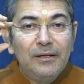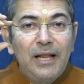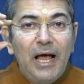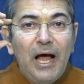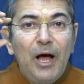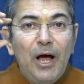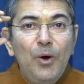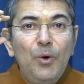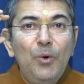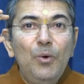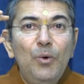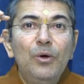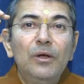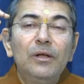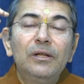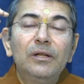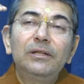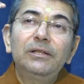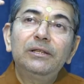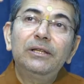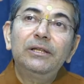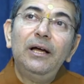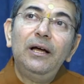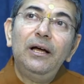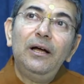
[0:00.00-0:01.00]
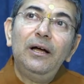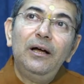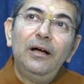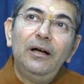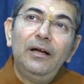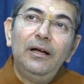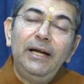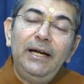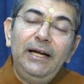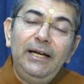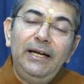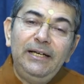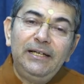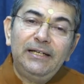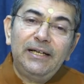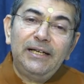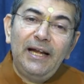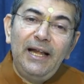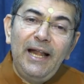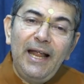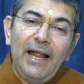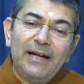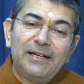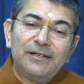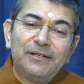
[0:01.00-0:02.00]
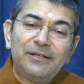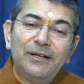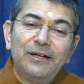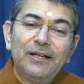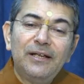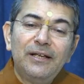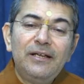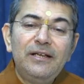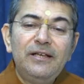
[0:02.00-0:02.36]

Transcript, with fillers: now the intellect